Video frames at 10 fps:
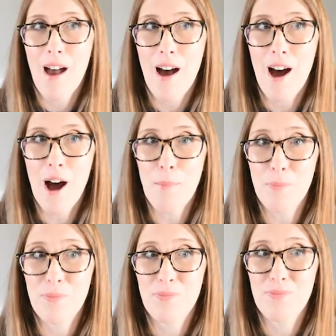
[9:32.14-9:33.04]

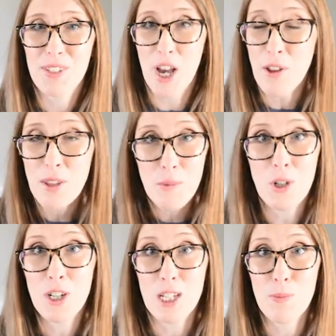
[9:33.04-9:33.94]
Tell them
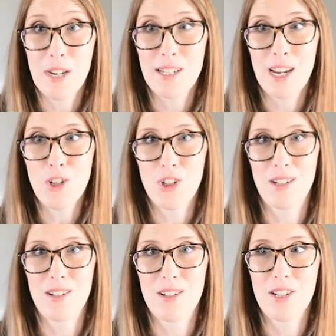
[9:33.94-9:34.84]
your
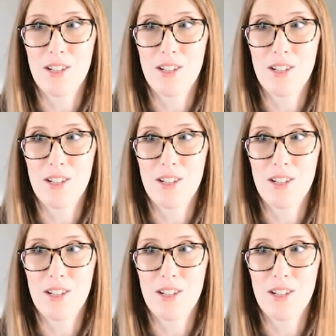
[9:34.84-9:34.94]
expectations.